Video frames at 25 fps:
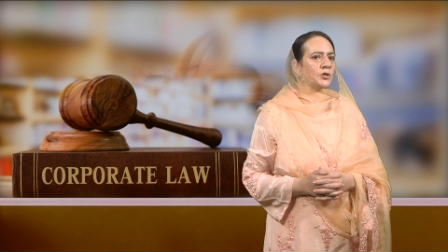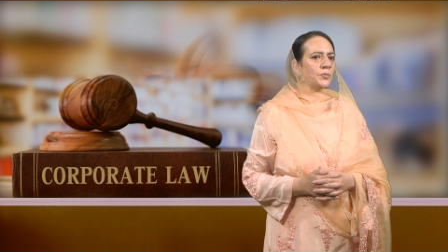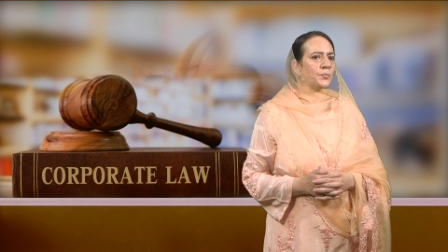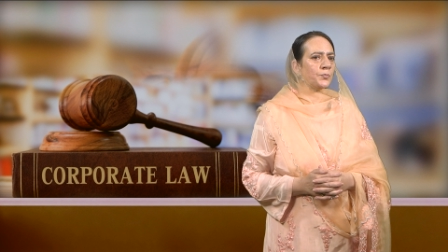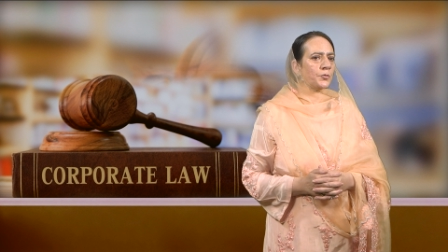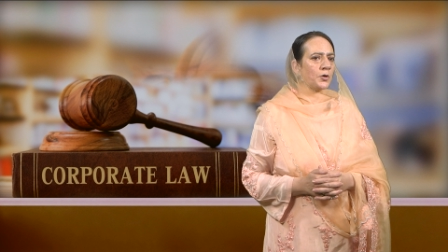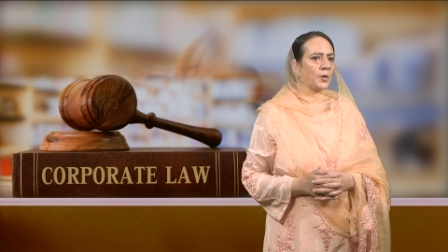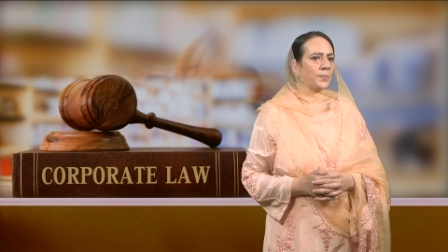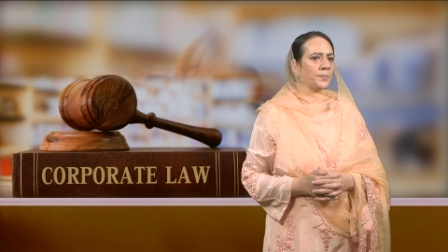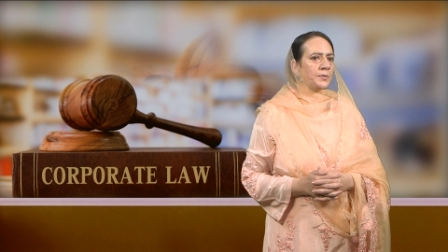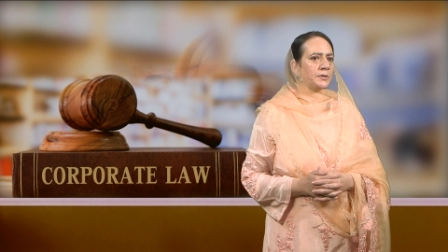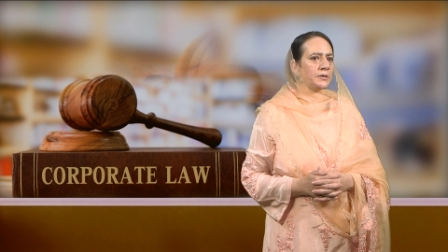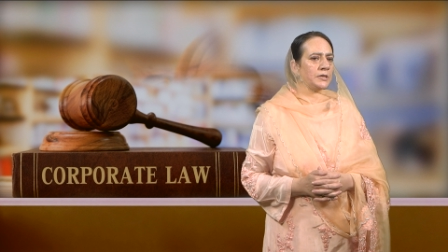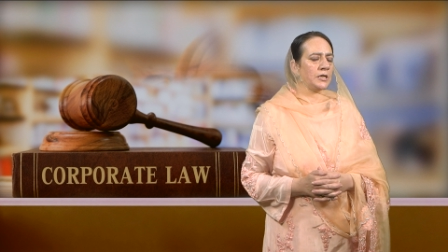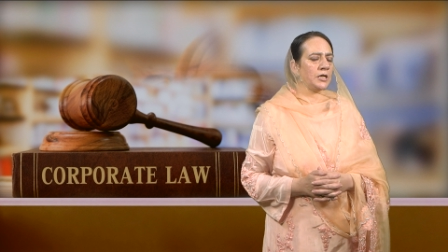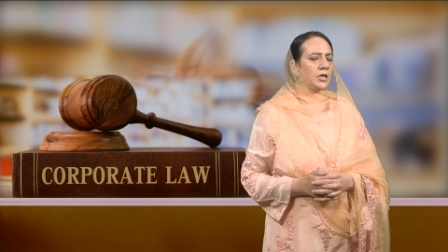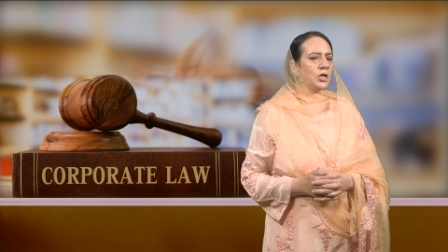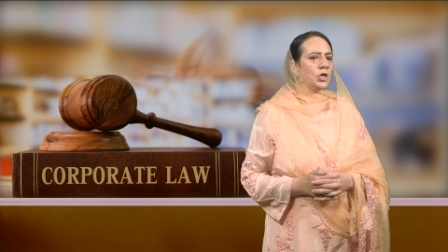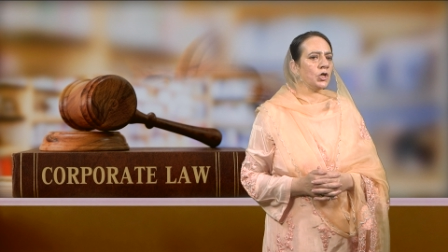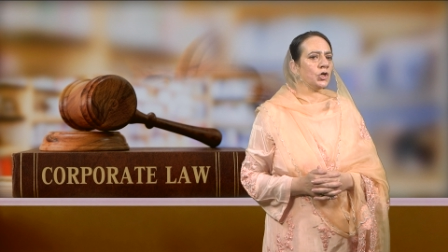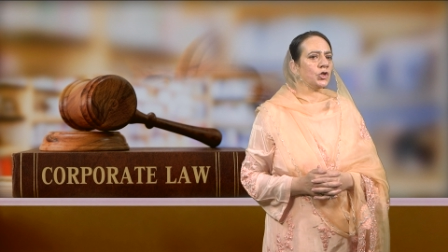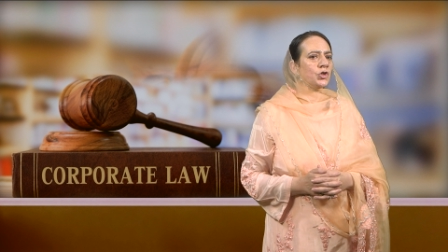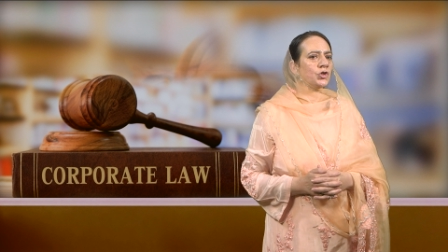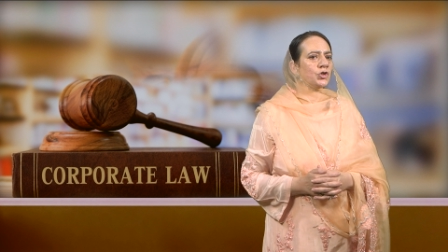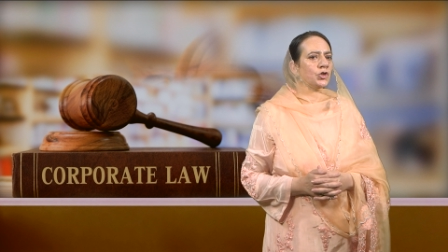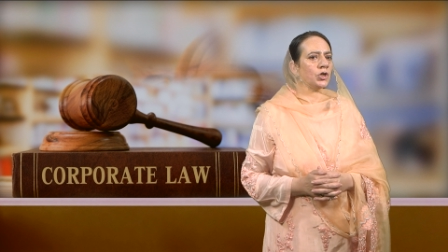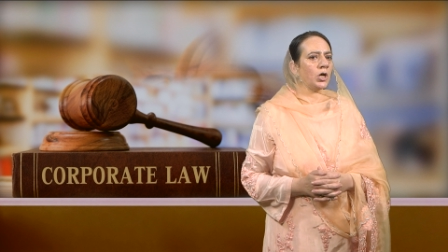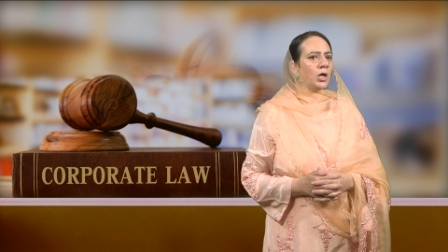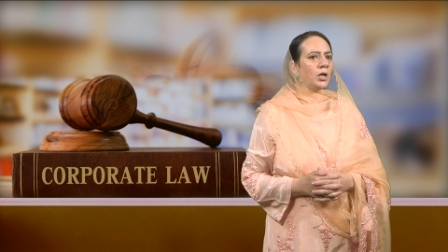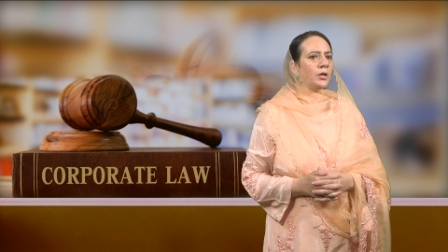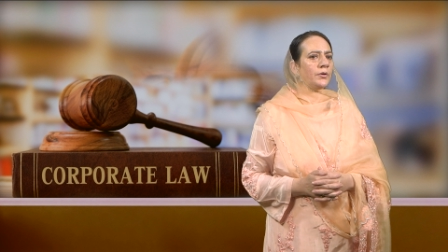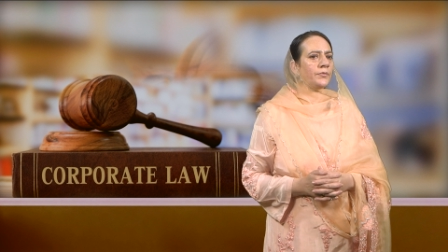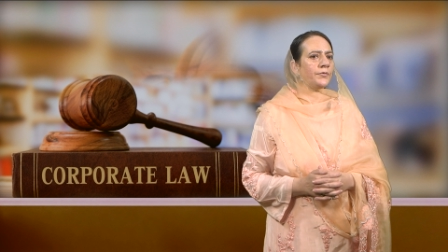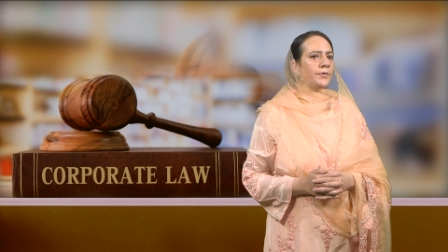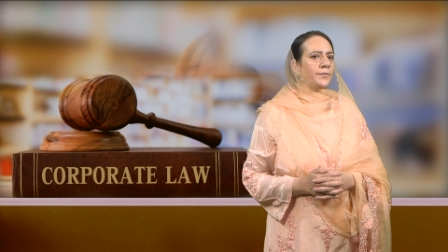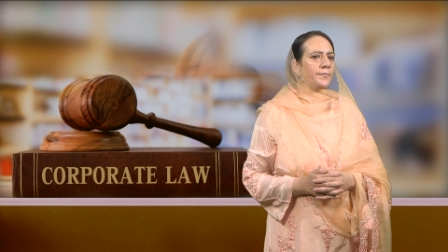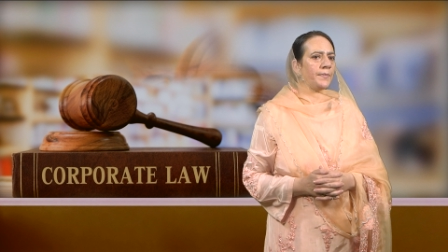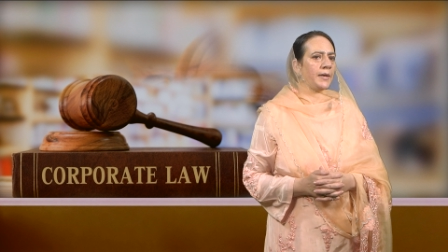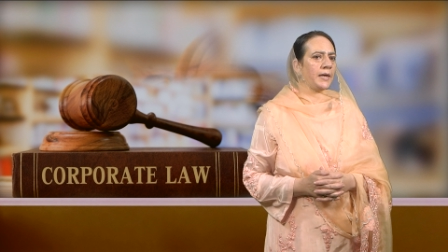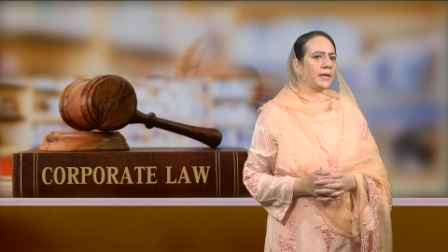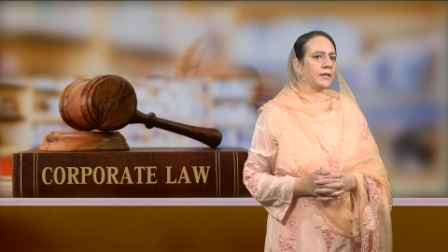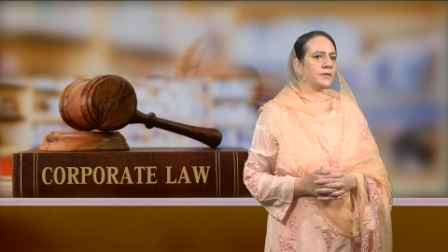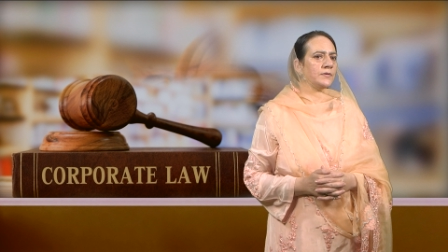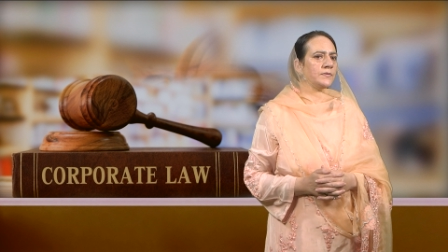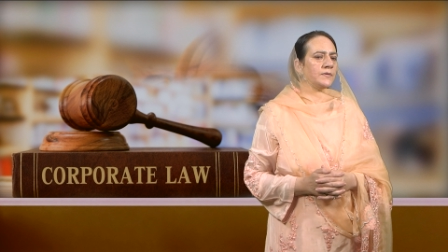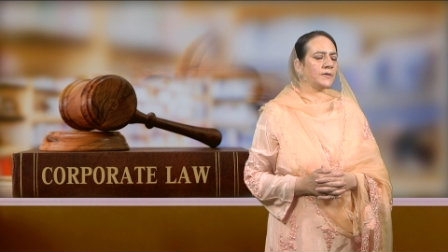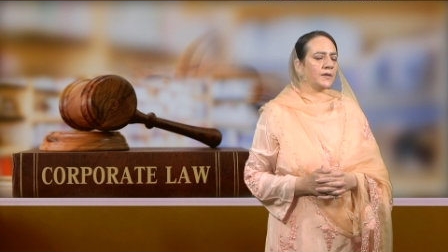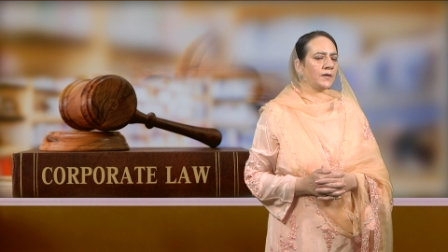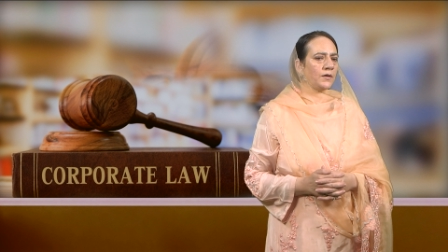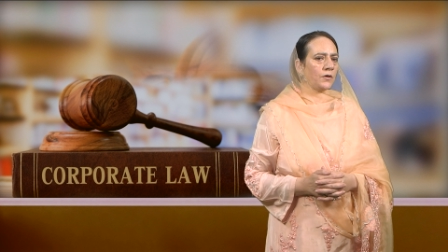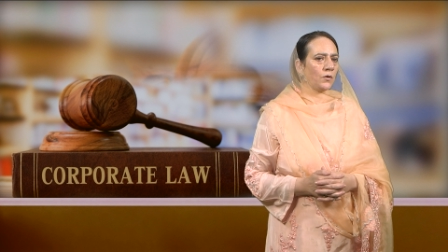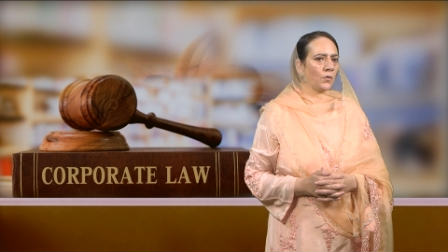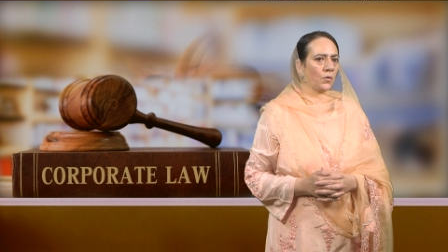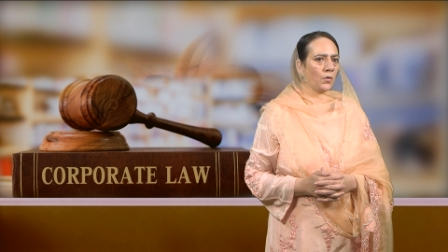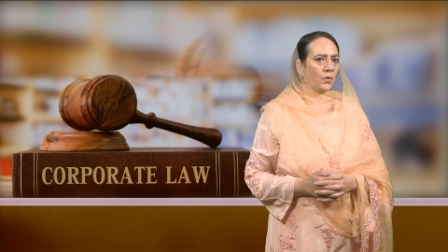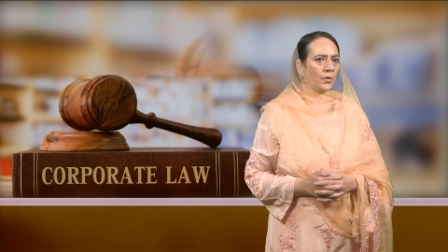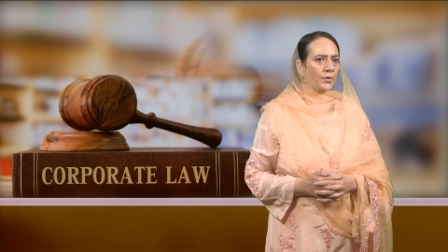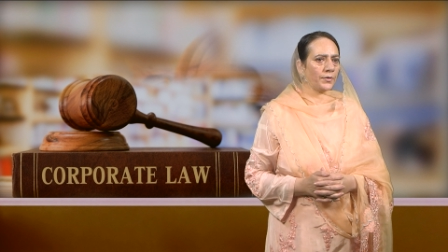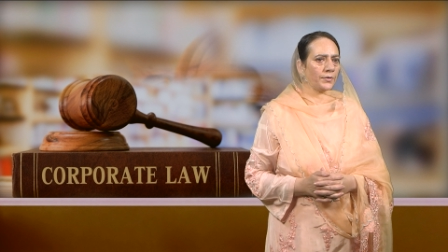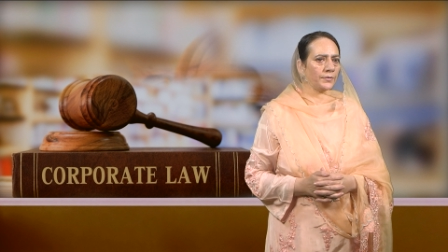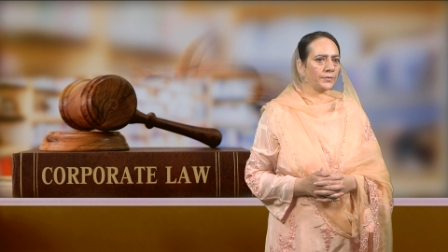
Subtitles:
property shall remain secure.